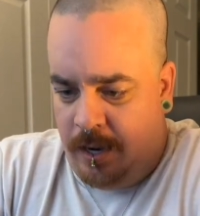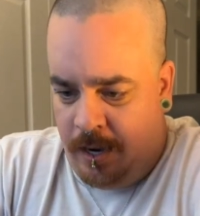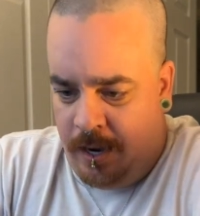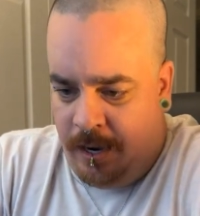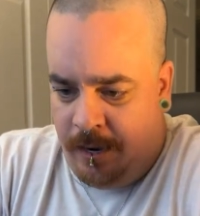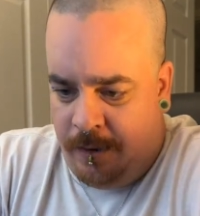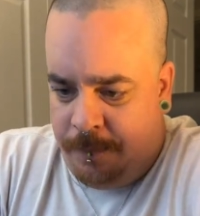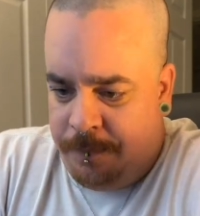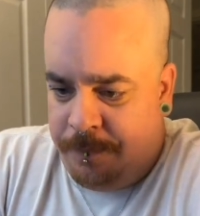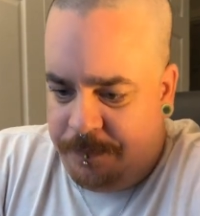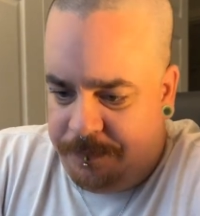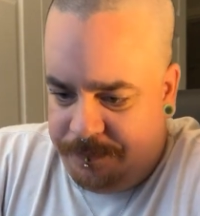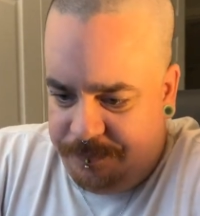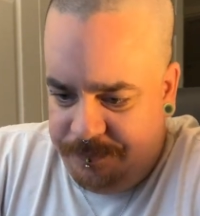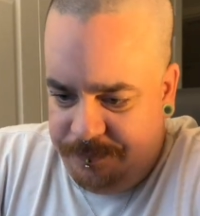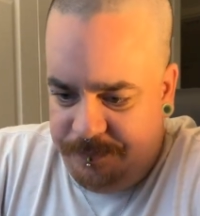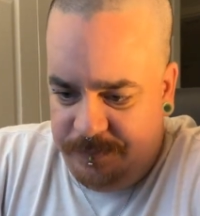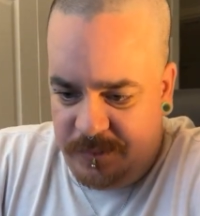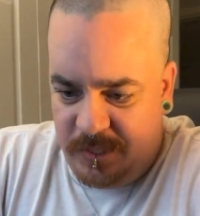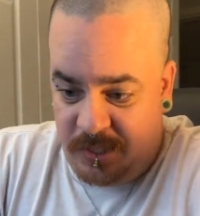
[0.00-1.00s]

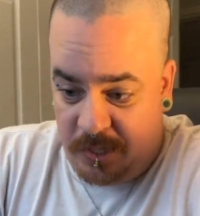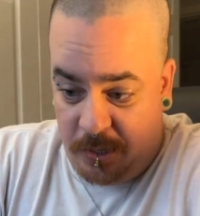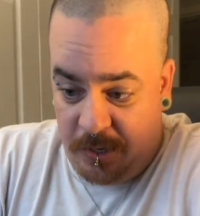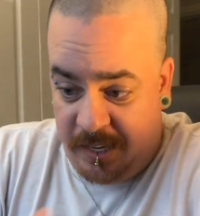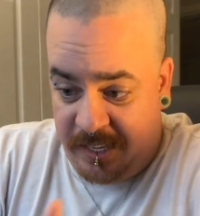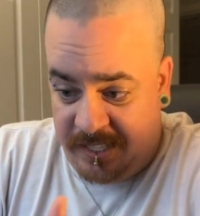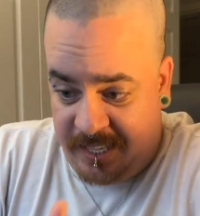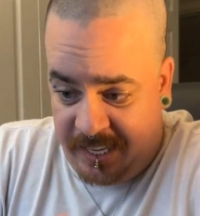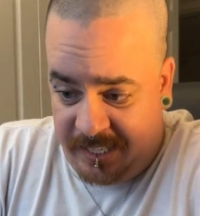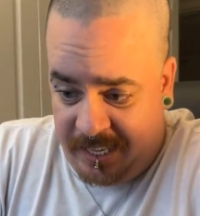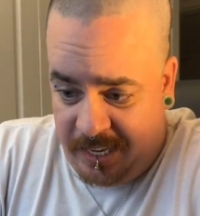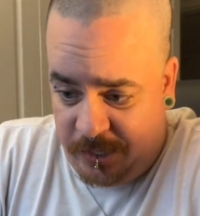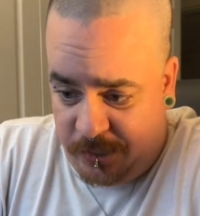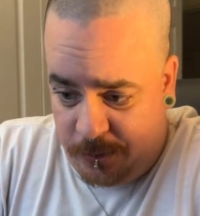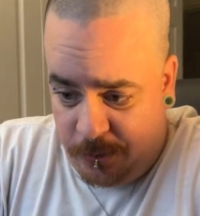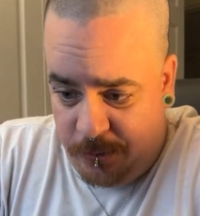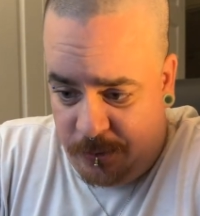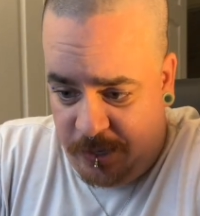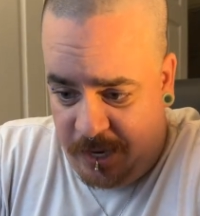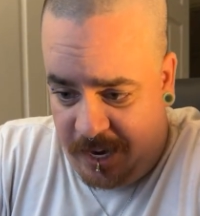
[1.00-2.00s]
So you can take that
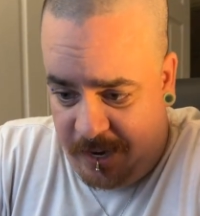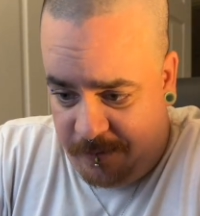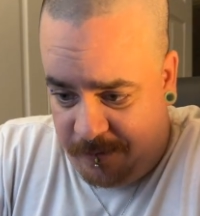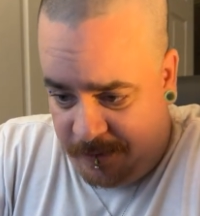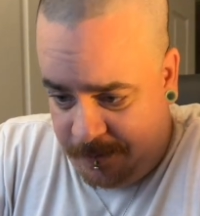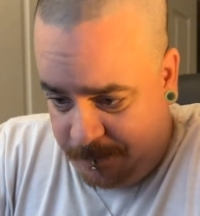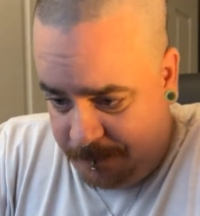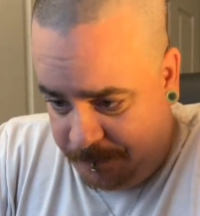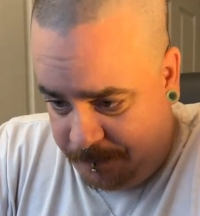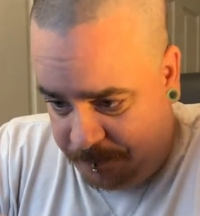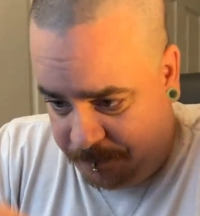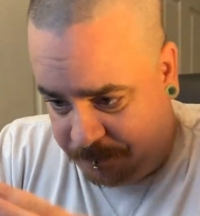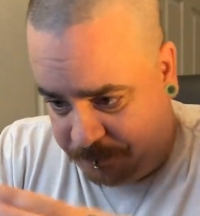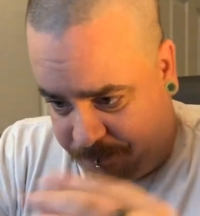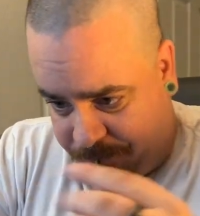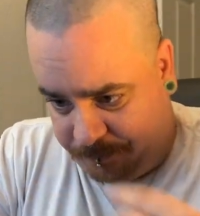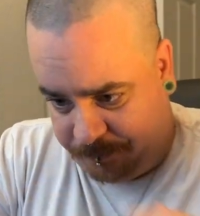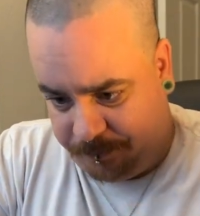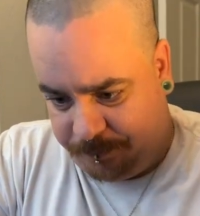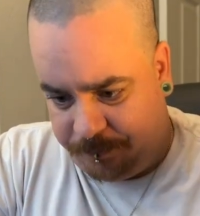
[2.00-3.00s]
screwdriver.
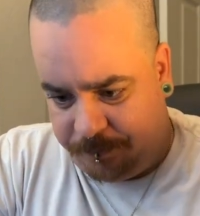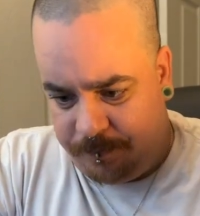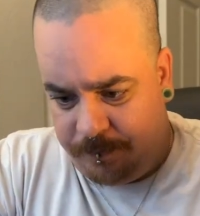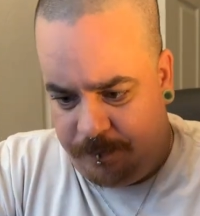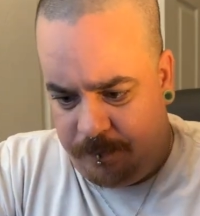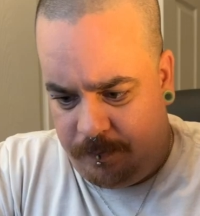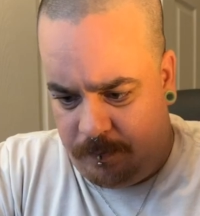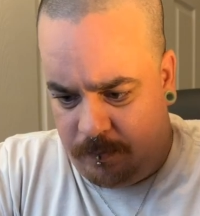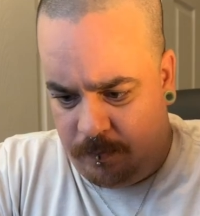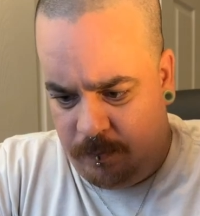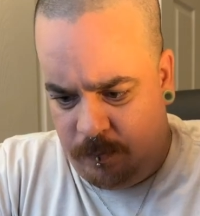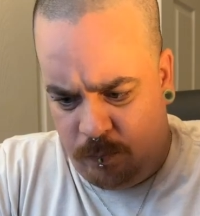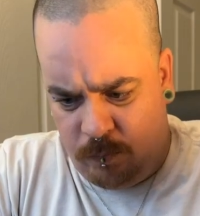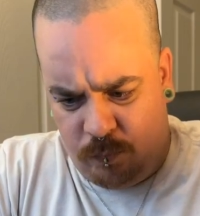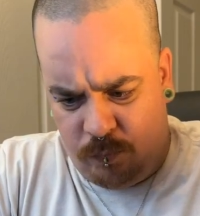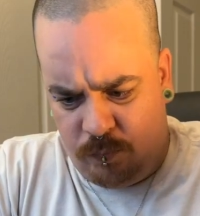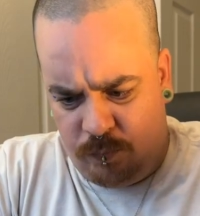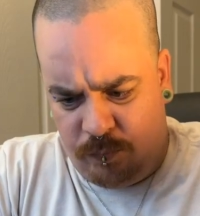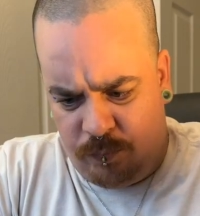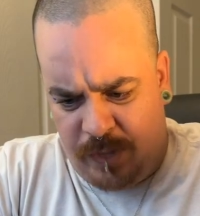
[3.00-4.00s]

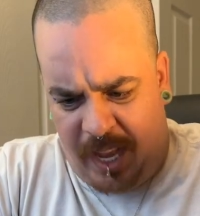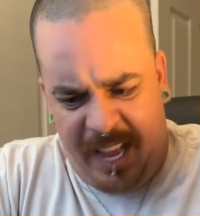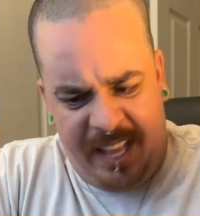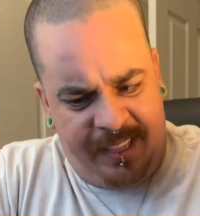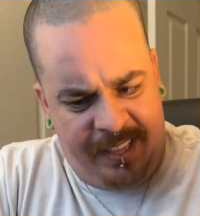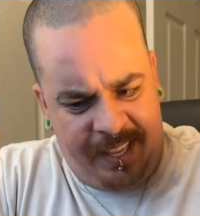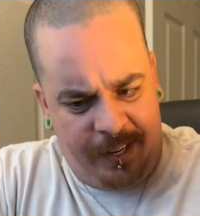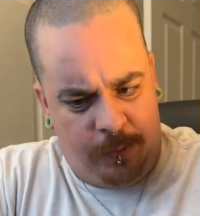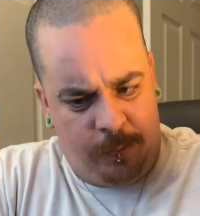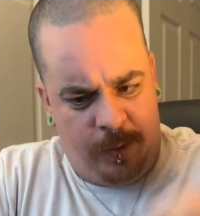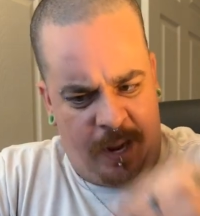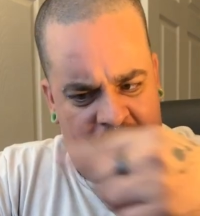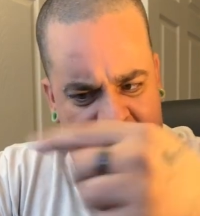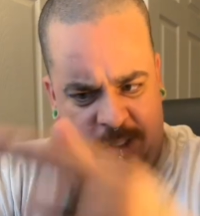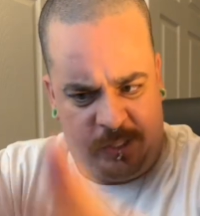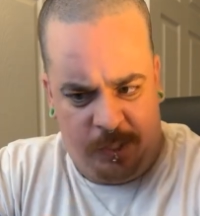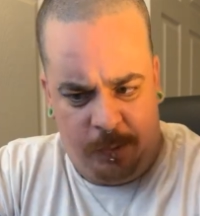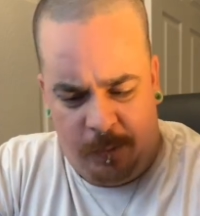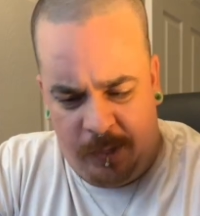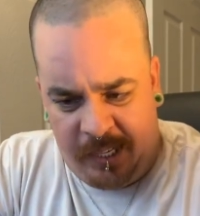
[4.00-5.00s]
I think we'll
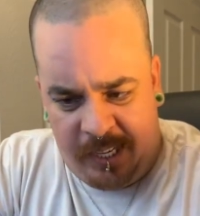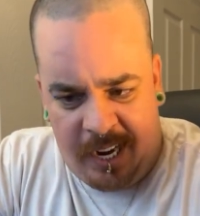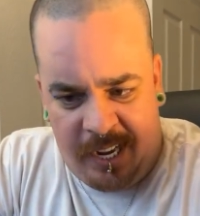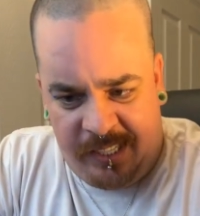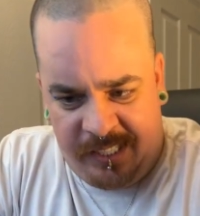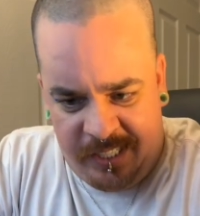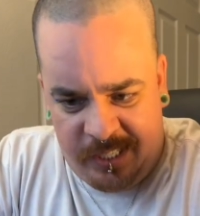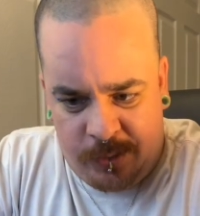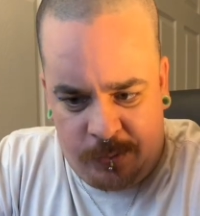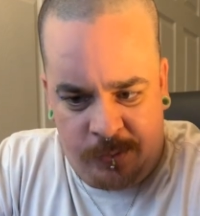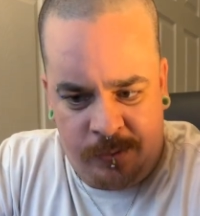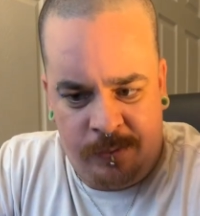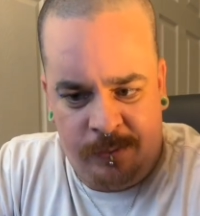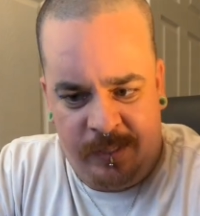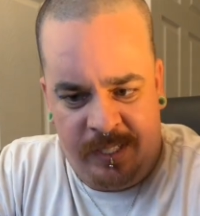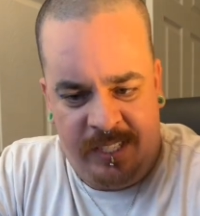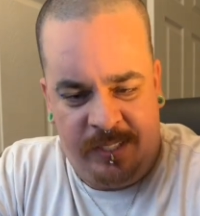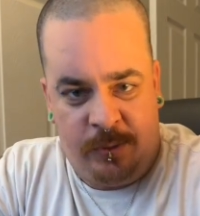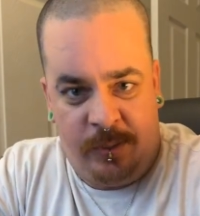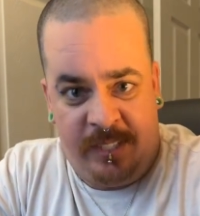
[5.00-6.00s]
actually work on these
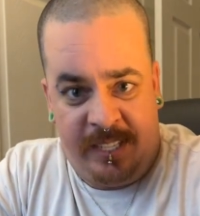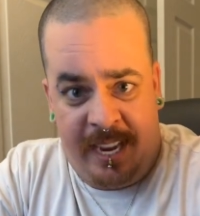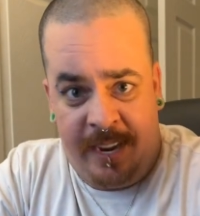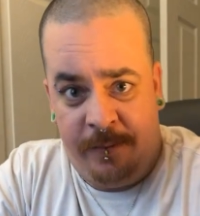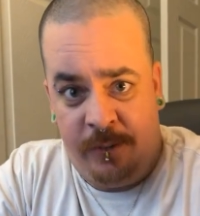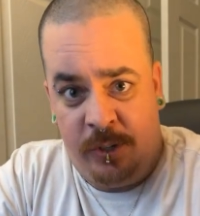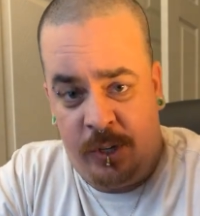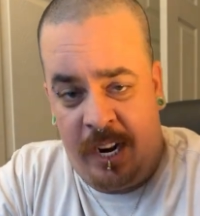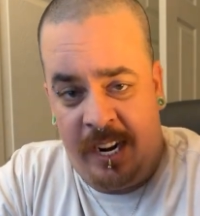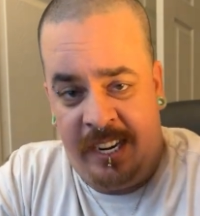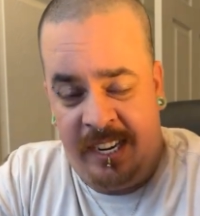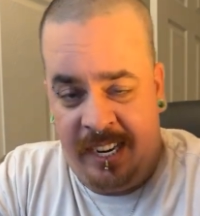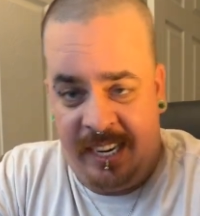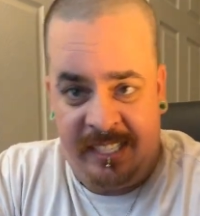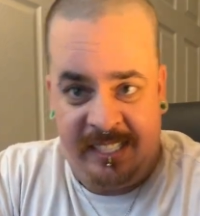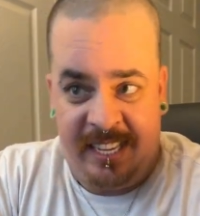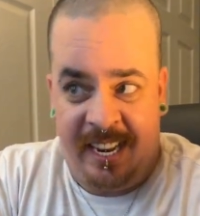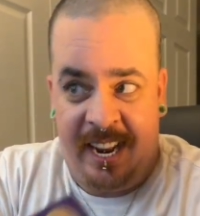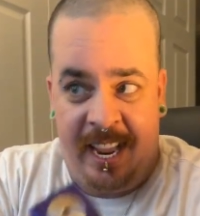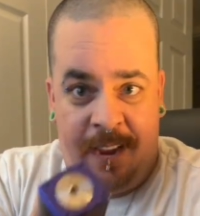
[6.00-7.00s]
ones. I haven't tried it yet
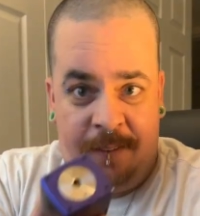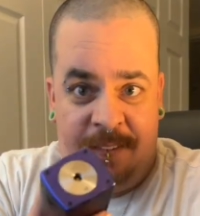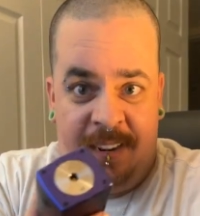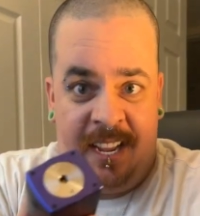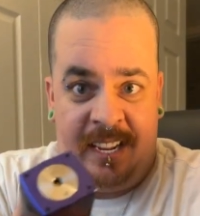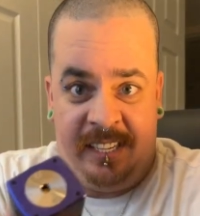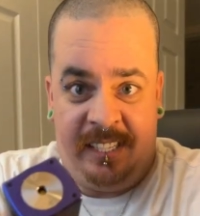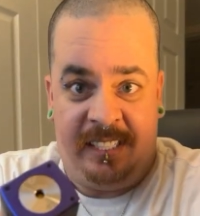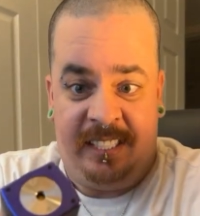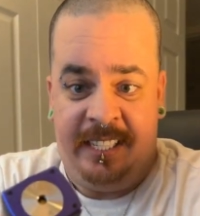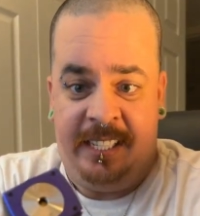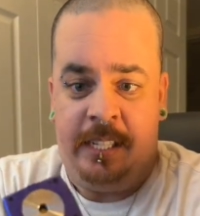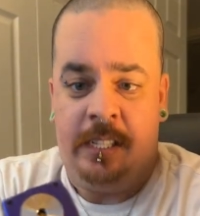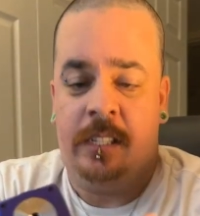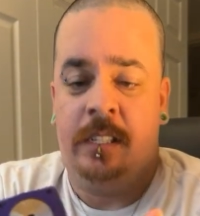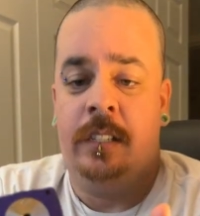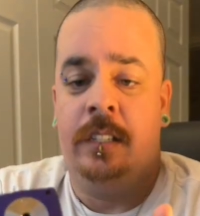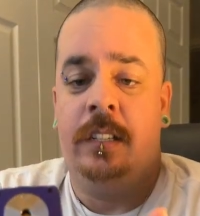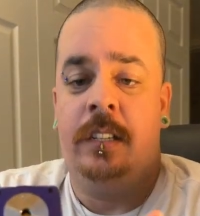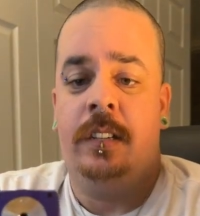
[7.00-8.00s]
because I haven't had to clean it.